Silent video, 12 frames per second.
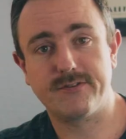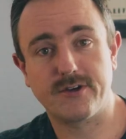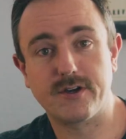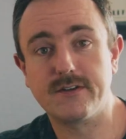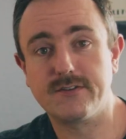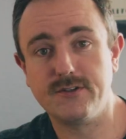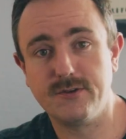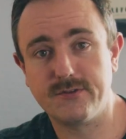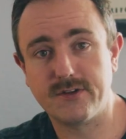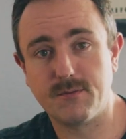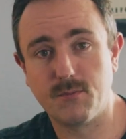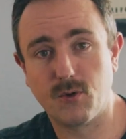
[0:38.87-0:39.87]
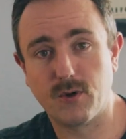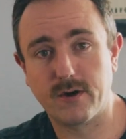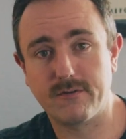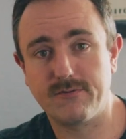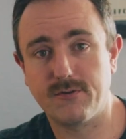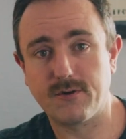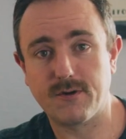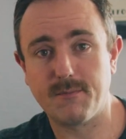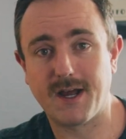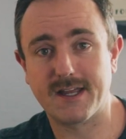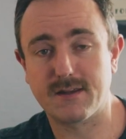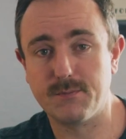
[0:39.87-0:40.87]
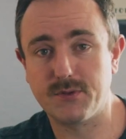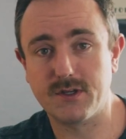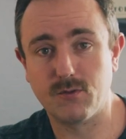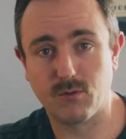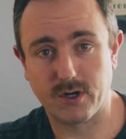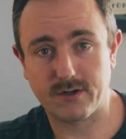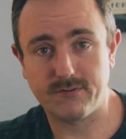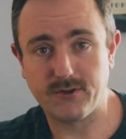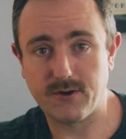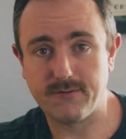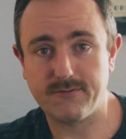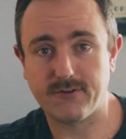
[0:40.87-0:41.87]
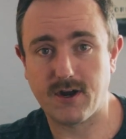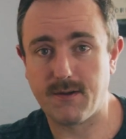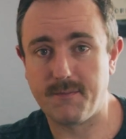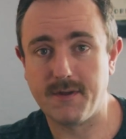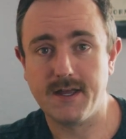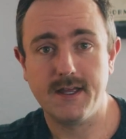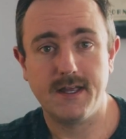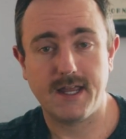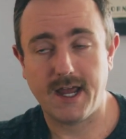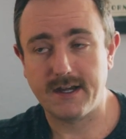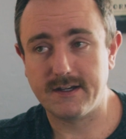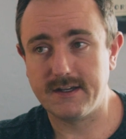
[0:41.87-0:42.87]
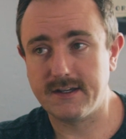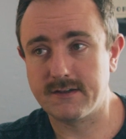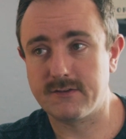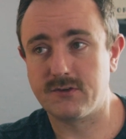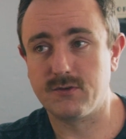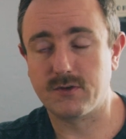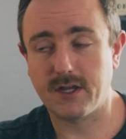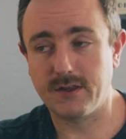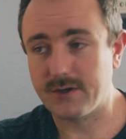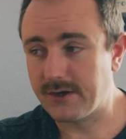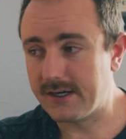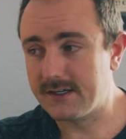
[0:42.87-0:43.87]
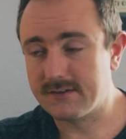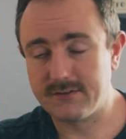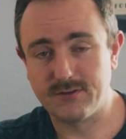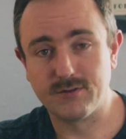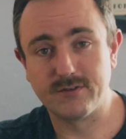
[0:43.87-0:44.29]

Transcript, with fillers: started to use it more for my complete workflow from editing to color grading to